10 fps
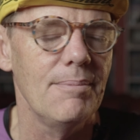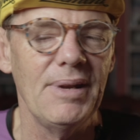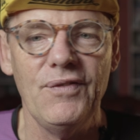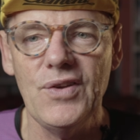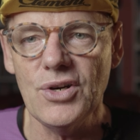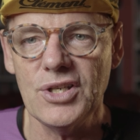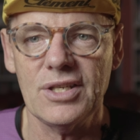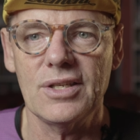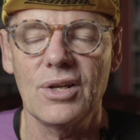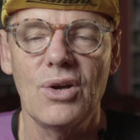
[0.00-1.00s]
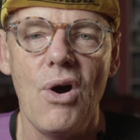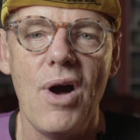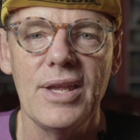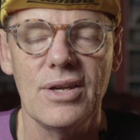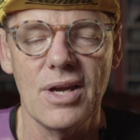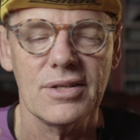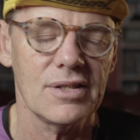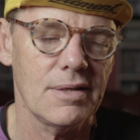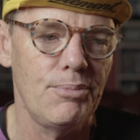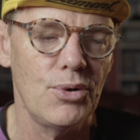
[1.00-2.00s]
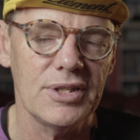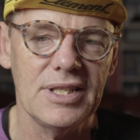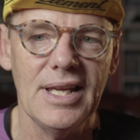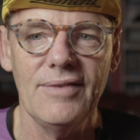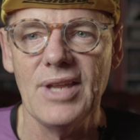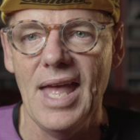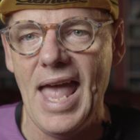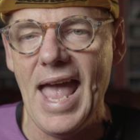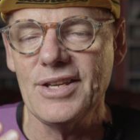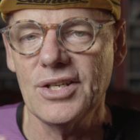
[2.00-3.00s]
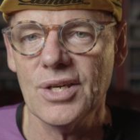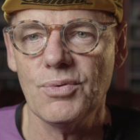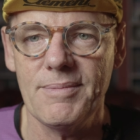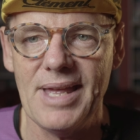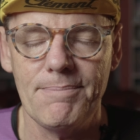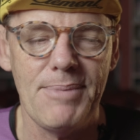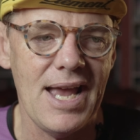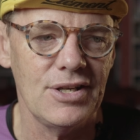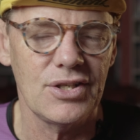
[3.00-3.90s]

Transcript: But if you're just a guy who goes on sportives and you just want to be able to pace